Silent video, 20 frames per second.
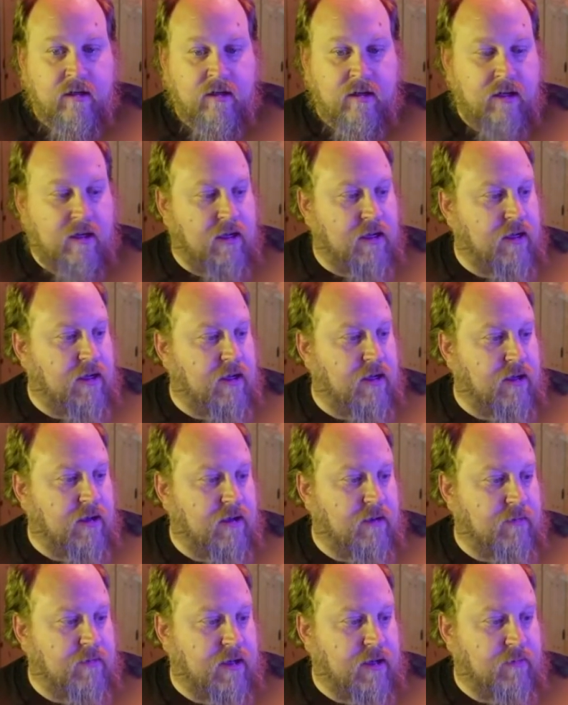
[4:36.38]

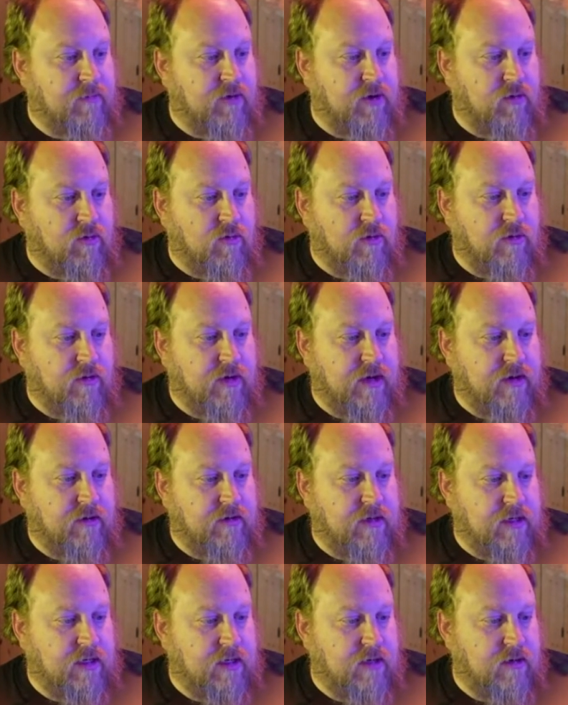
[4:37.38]
I can put a corner down
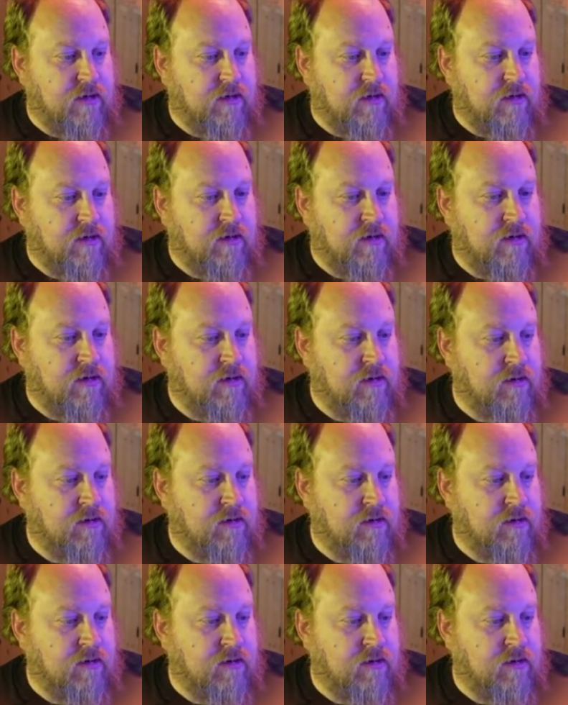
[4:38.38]
here,